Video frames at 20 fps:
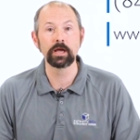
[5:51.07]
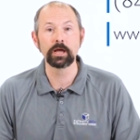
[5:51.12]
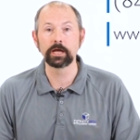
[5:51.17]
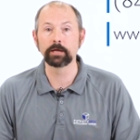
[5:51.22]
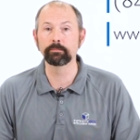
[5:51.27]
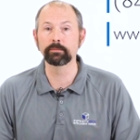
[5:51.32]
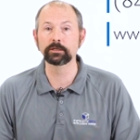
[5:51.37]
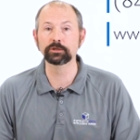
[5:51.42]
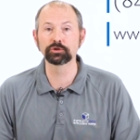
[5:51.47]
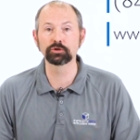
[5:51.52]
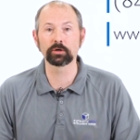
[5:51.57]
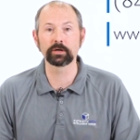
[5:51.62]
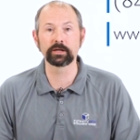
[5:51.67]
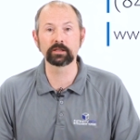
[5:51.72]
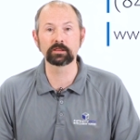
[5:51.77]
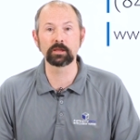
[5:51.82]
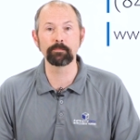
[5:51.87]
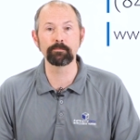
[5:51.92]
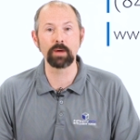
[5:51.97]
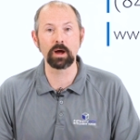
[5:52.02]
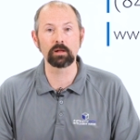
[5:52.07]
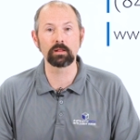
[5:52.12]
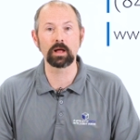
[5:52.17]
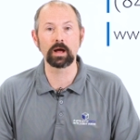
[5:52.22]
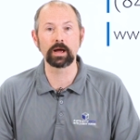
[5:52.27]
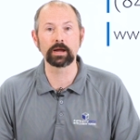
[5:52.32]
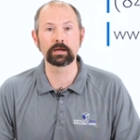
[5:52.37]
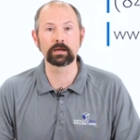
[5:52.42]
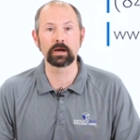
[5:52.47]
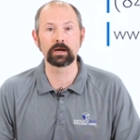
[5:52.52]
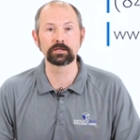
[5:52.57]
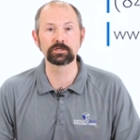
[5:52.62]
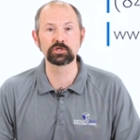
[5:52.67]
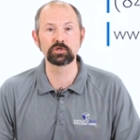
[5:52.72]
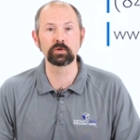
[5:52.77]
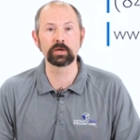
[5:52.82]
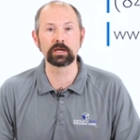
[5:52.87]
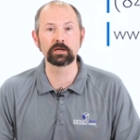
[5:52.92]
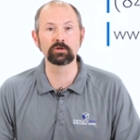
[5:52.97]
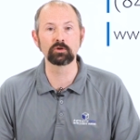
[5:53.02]
and be sure to hit the bell icon so
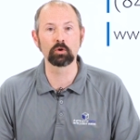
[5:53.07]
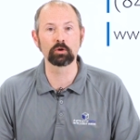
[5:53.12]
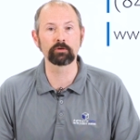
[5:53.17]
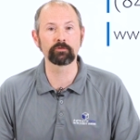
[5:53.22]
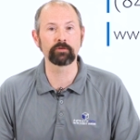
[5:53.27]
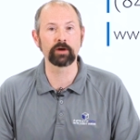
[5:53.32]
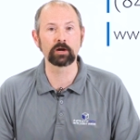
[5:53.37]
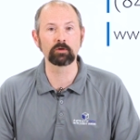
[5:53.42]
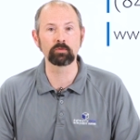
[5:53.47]
you get notified